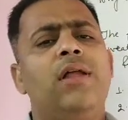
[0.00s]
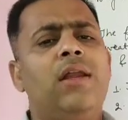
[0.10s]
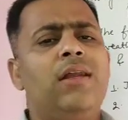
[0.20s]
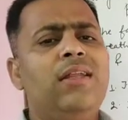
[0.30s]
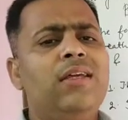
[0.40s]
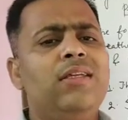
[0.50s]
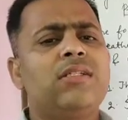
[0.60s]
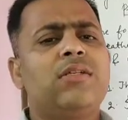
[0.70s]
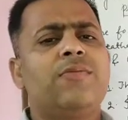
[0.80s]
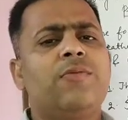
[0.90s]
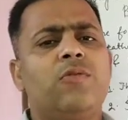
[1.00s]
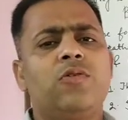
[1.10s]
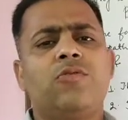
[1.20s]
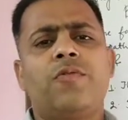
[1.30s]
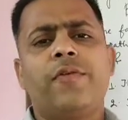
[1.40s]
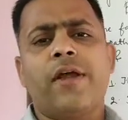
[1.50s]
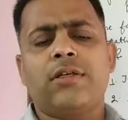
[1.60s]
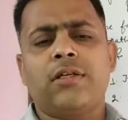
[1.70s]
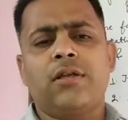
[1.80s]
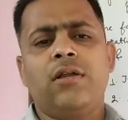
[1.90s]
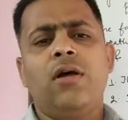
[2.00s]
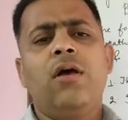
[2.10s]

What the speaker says: least force of attraction,